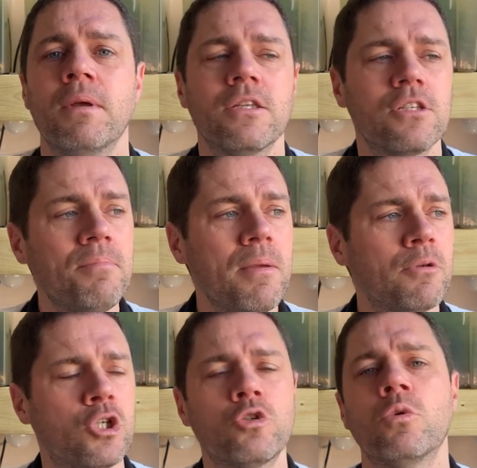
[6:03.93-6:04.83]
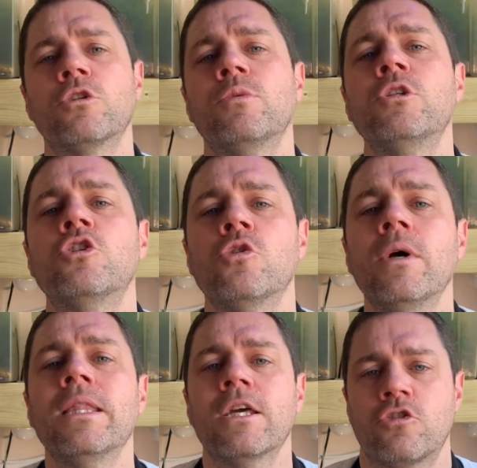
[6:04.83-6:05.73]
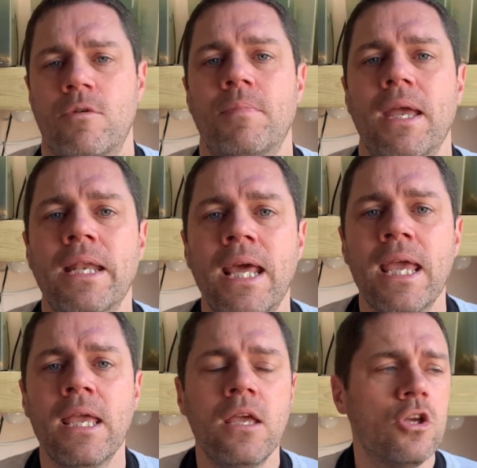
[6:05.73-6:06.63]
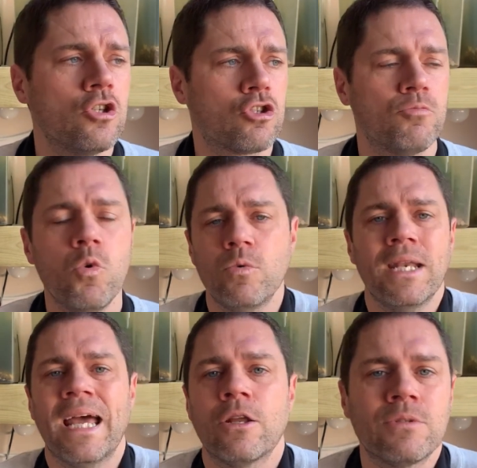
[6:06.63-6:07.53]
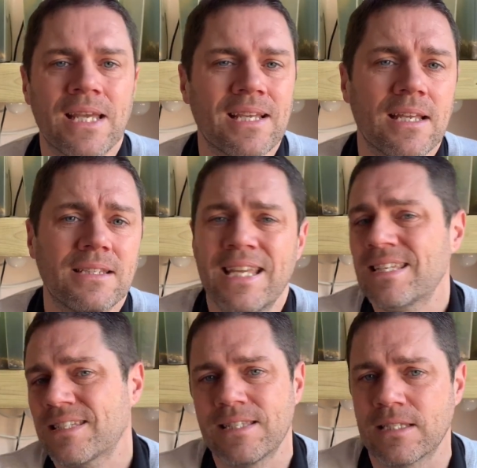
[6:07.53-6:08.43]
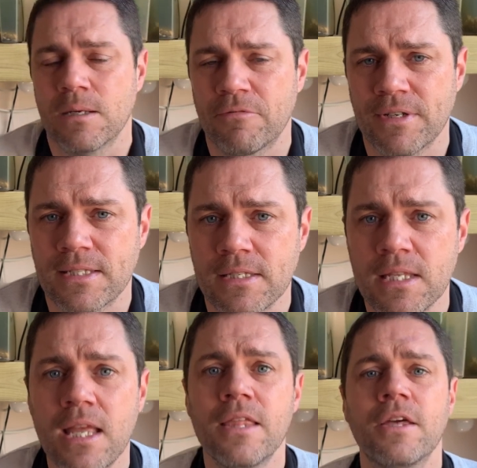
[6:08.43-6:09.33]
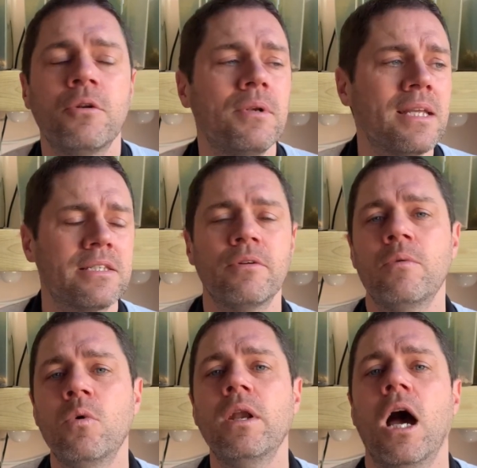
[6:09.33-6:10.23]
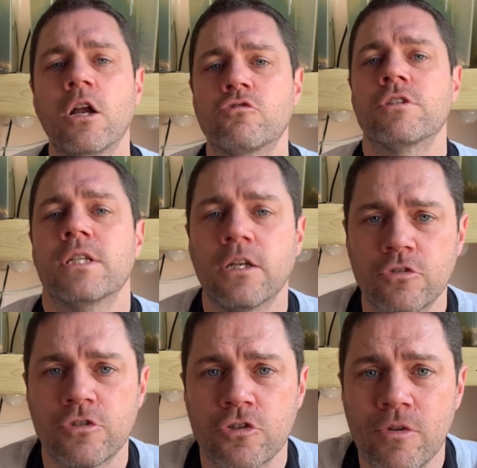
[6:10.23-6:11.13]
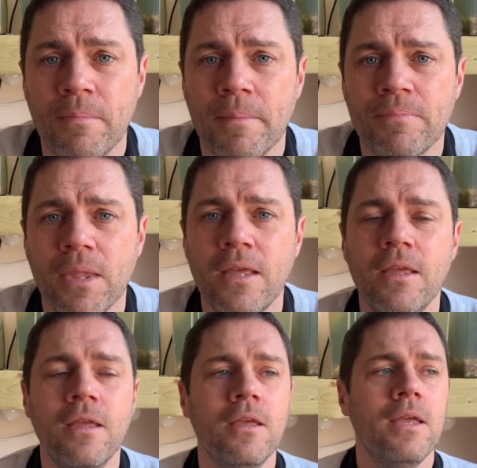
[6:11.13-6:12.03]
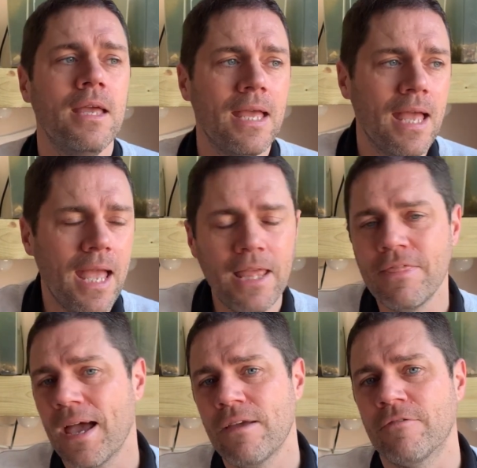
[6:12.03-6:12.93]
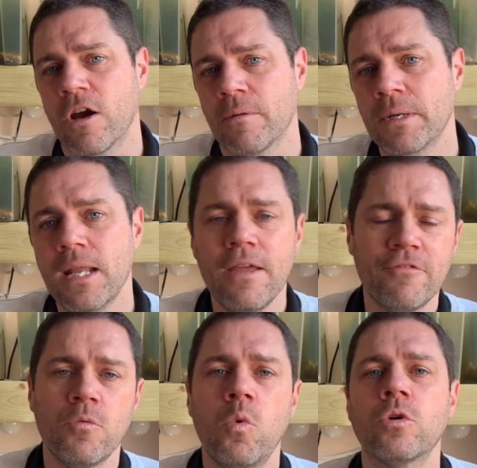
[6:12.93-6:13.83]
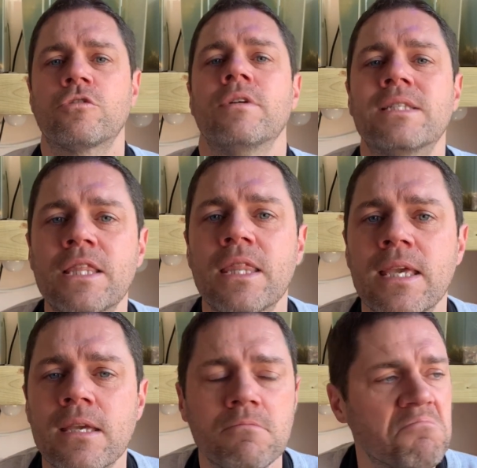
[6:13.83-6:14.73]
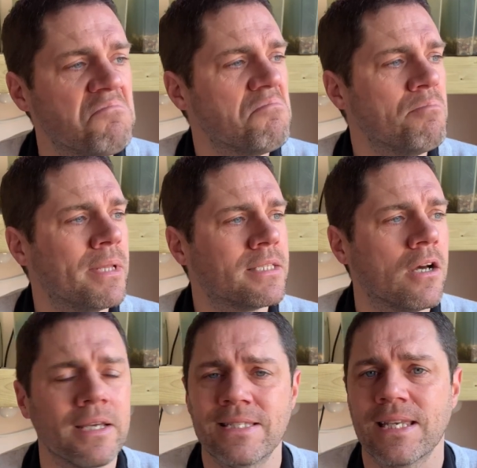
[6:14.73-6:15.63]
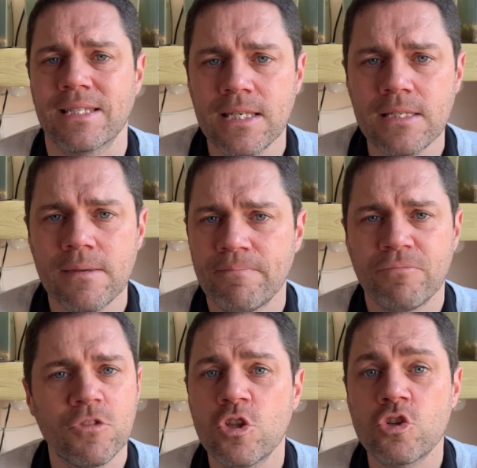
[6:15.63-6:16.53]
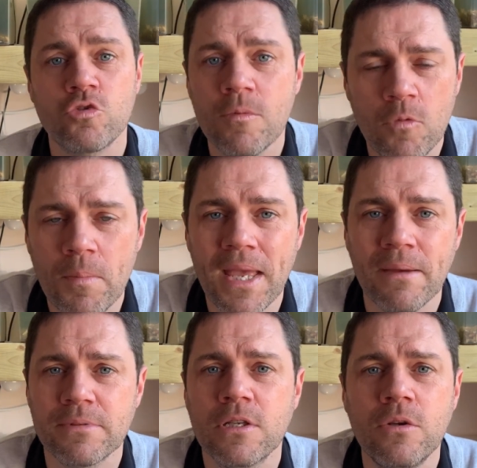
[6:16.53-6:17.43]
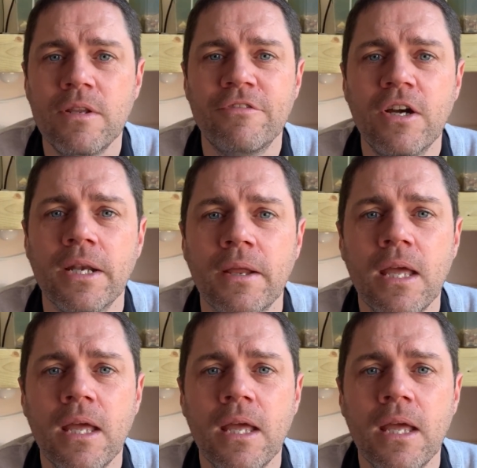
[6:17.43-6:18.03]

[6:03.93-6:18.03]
Some people just want to enjoy their shrimp in a small nano tank desk setup, for instance. They don't necessarily want hundreds and hundreds of shrimp. In that environment, if the water is in the mid to high 60s, the shrimp will be absolutely fine.